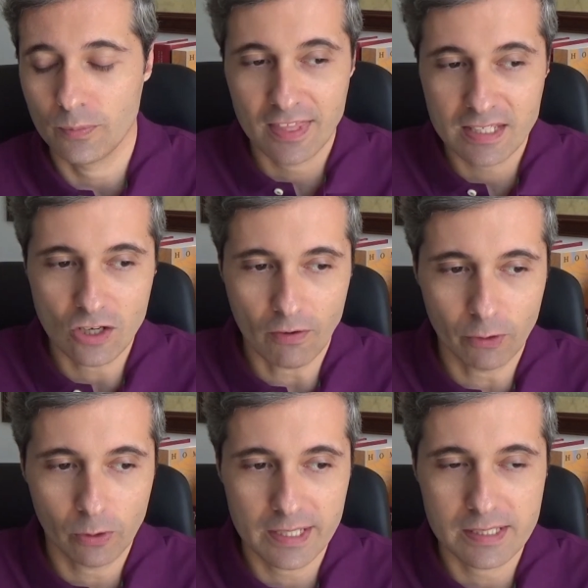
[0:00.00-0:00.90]
This
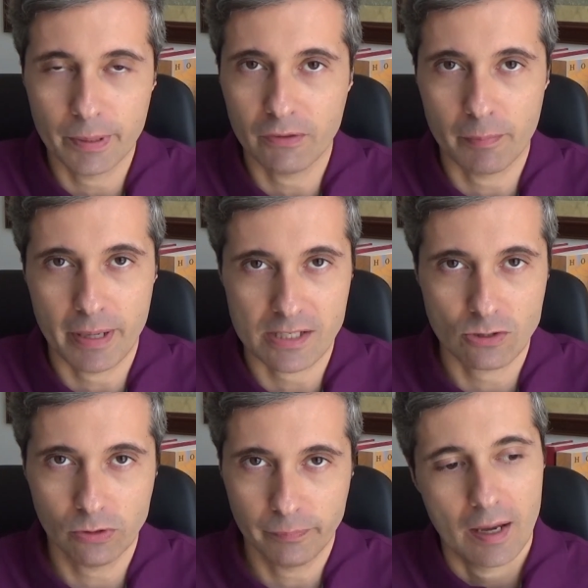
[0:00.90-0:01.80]
novel is a bit of a
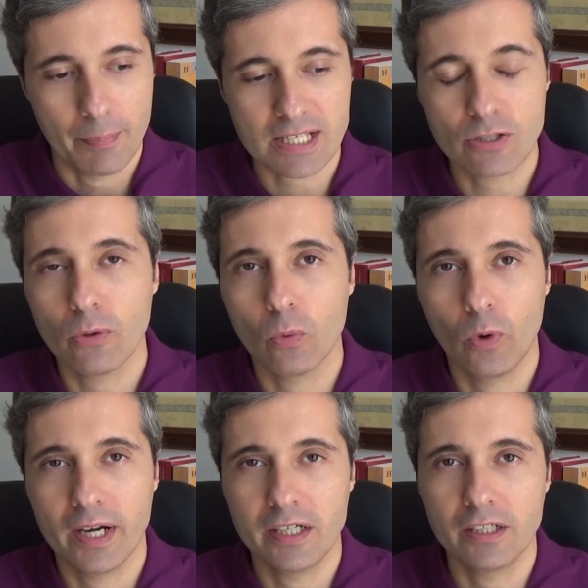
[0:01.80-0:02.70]
puzzle, a puzzle
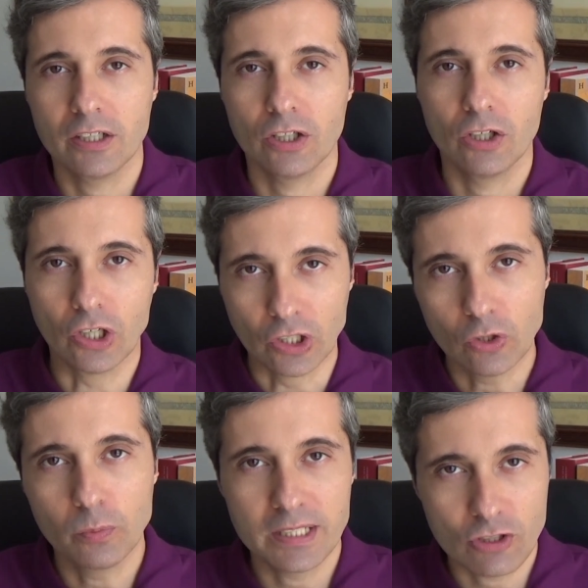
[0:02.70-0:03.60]
where
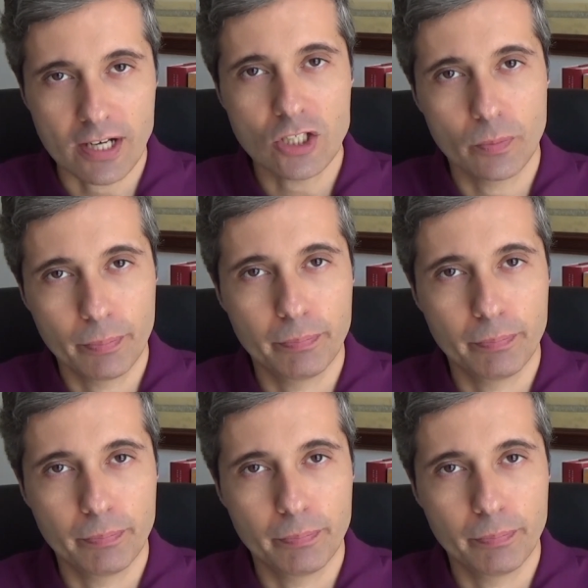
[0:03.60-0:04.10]
you'd be trying to